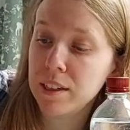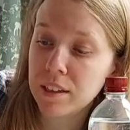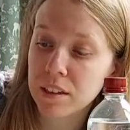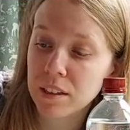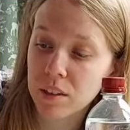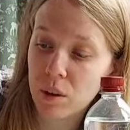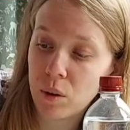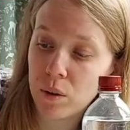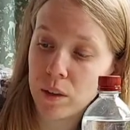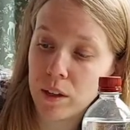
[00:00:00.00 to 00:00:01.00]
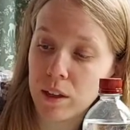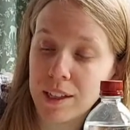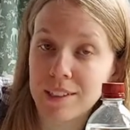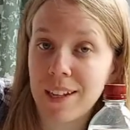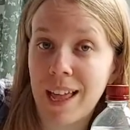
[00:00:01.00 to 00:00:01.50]
It's because oil
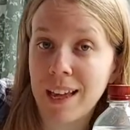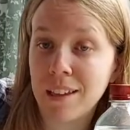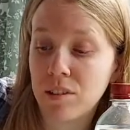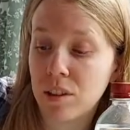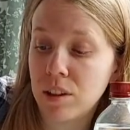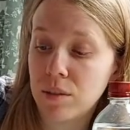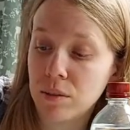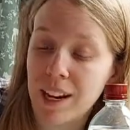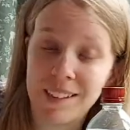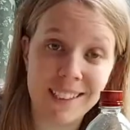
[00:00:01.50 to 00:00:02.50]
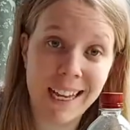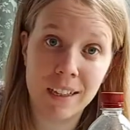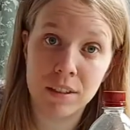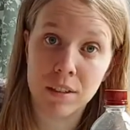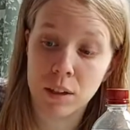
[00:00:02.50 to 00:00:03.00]
is lighter, less
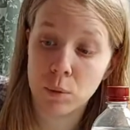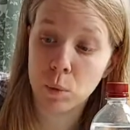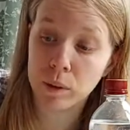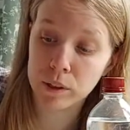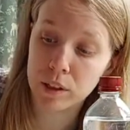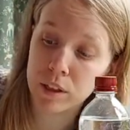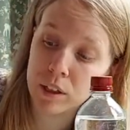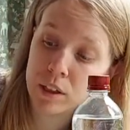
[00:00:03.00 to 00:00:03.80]
dense than the water.